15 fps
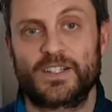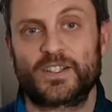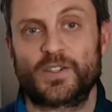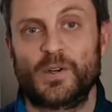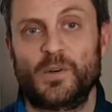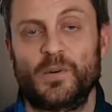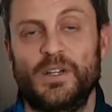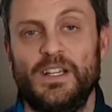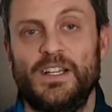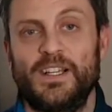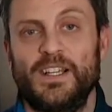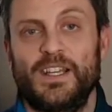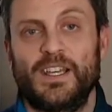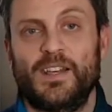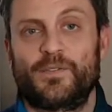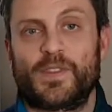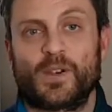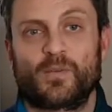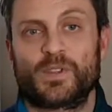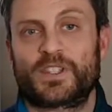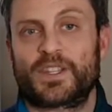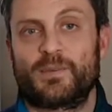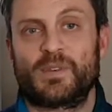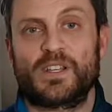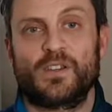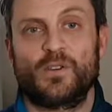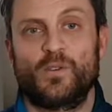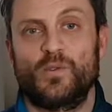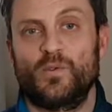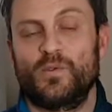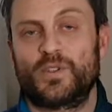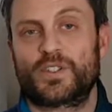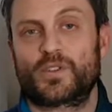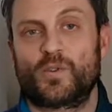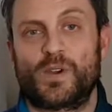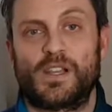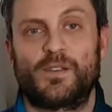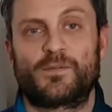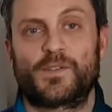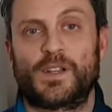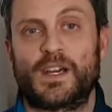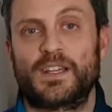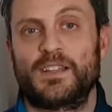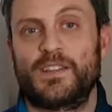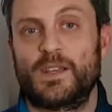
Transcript: So if there was somebody whose toilet flooded,